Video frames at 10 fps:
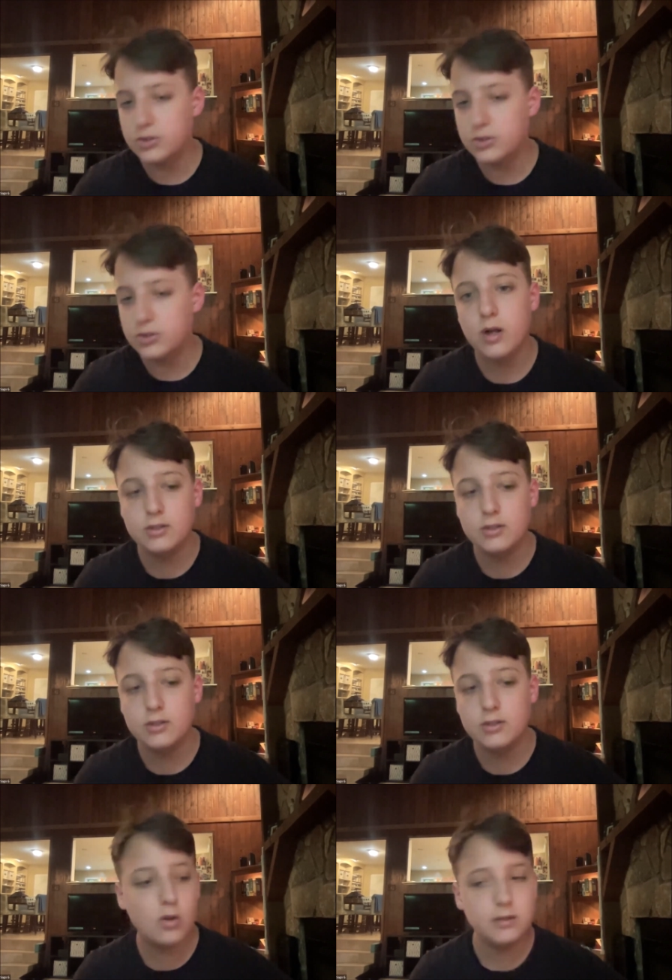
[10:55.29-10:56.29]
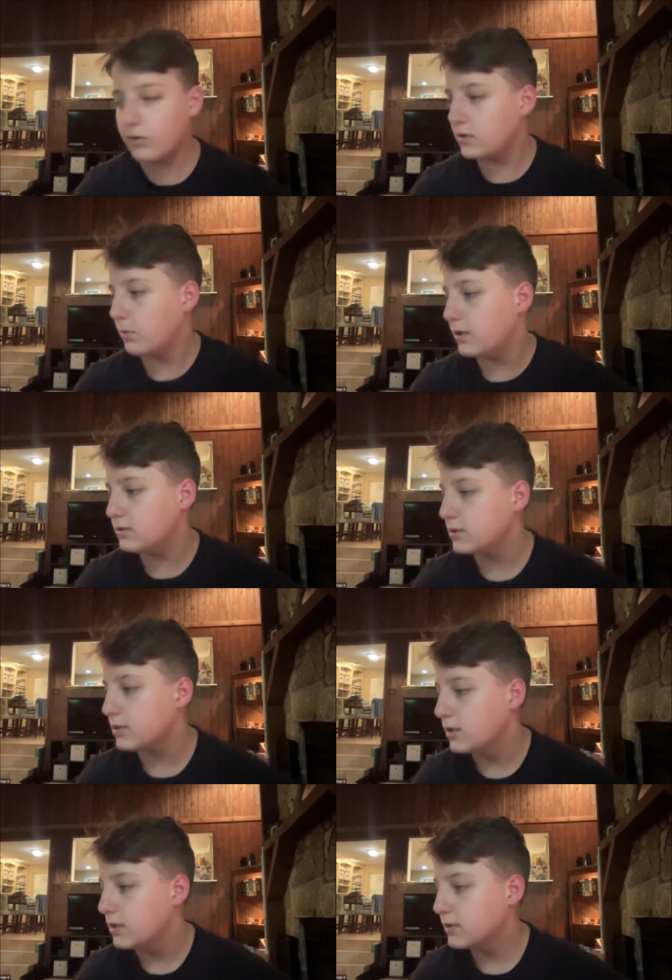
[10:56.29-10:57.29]
which is why they showed up in the first
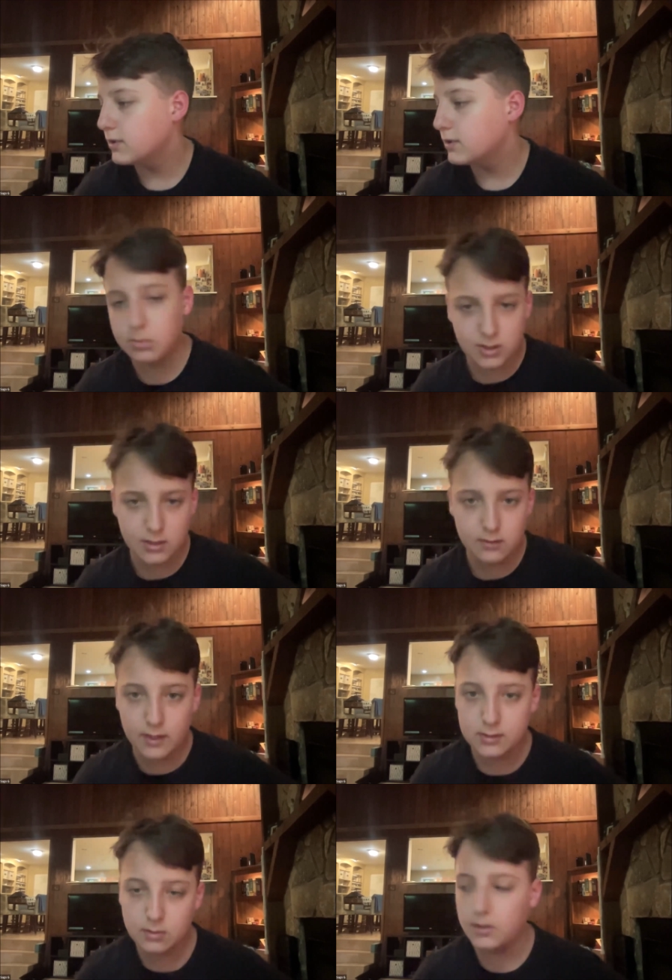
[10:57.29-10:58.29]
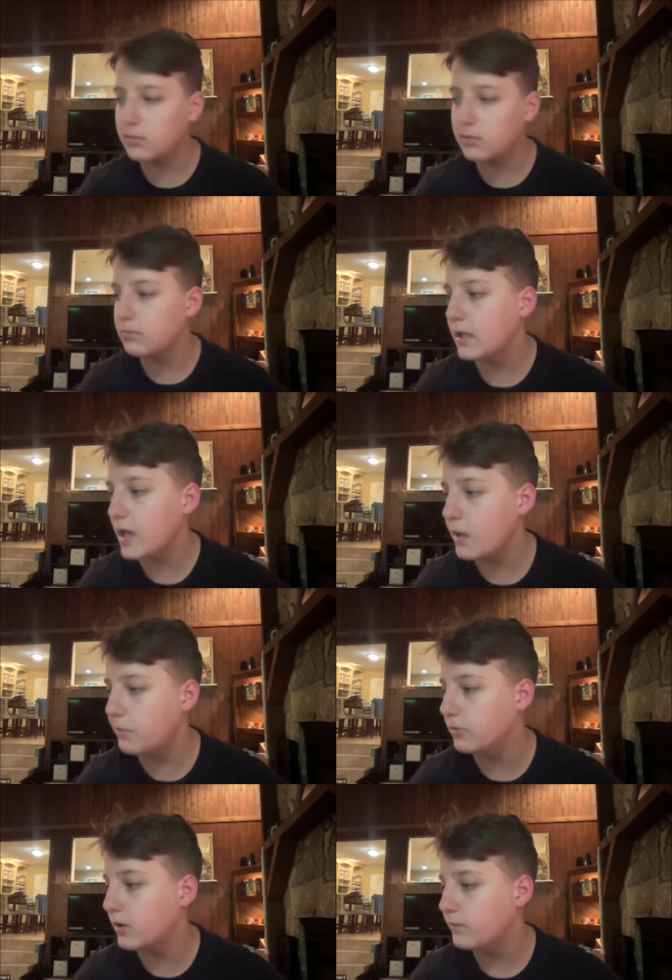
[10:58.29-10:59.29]
place, because they believed that something
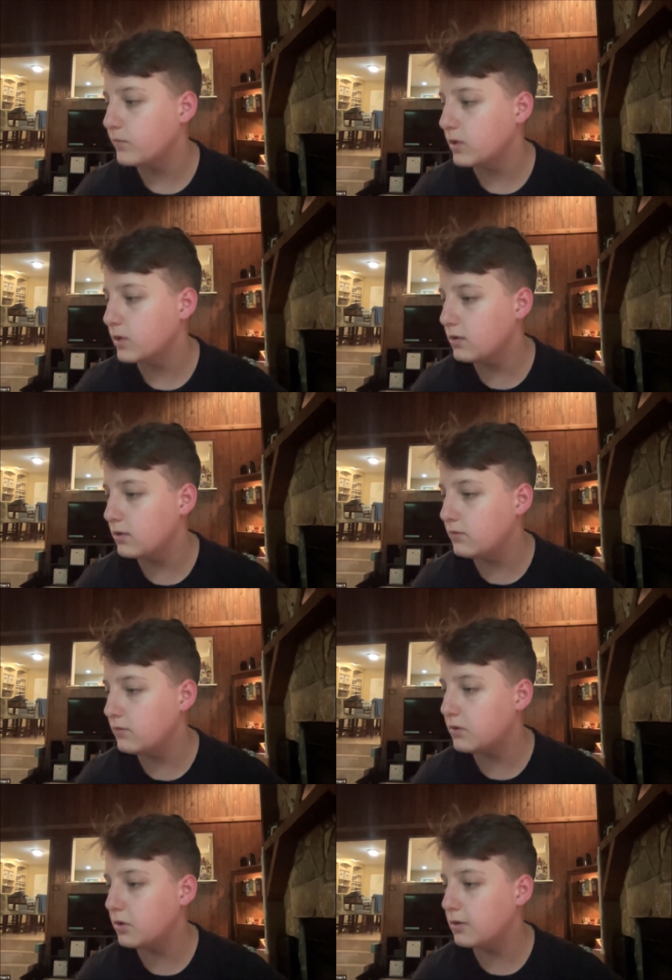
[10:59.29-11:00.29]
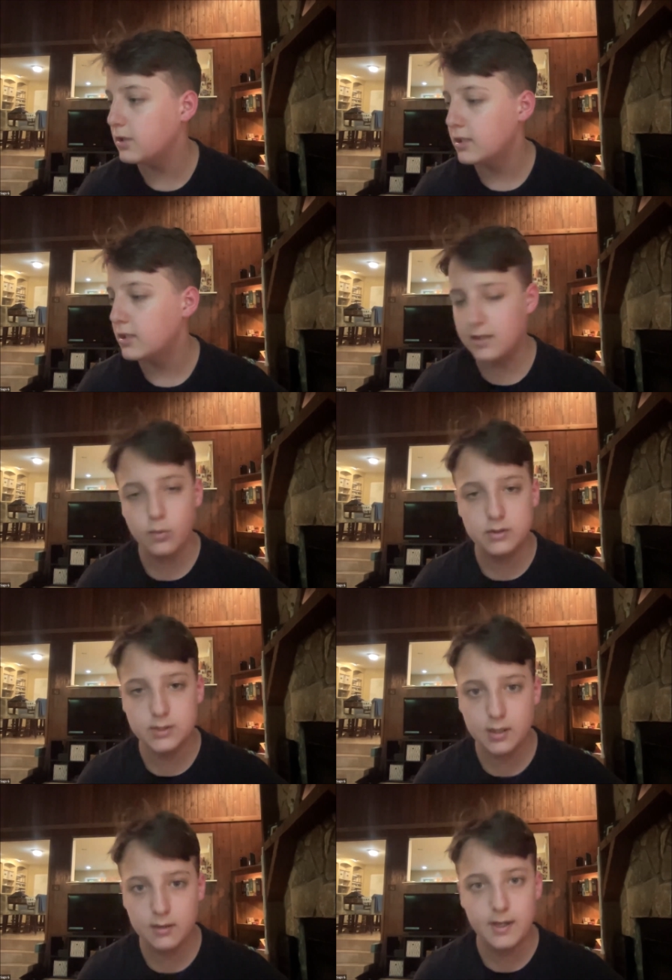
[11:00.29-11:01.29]
may happen, right? Even though
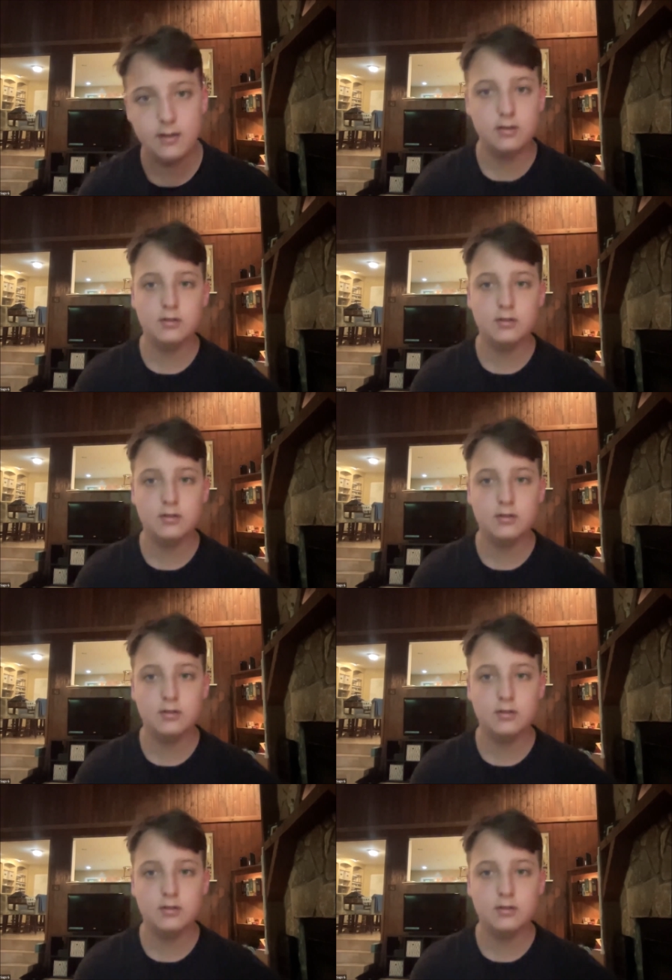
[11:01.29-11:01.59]
that was not a